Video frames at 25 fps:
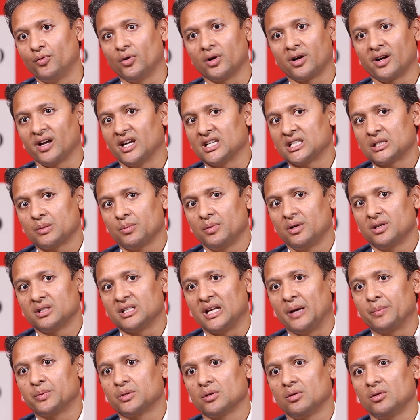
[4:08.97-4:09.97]
For customers,
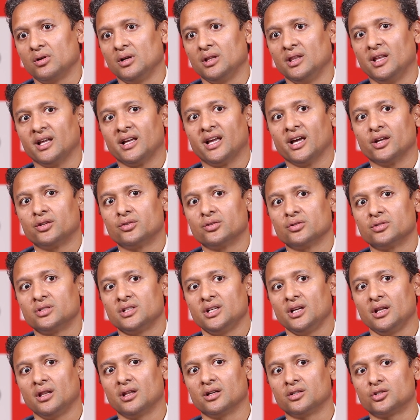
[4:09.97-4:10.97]
absolutely, they get to
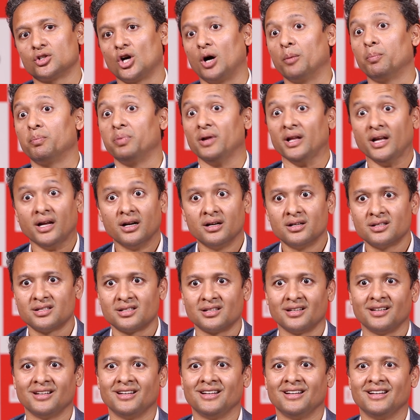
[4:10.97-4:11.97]
see the top
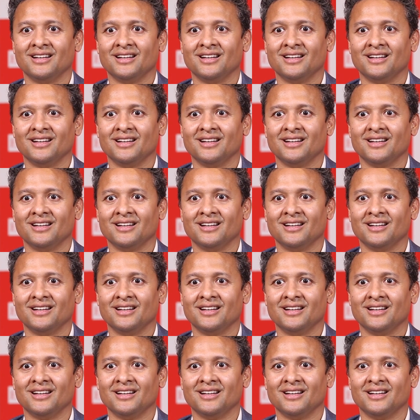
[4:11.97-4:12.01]
players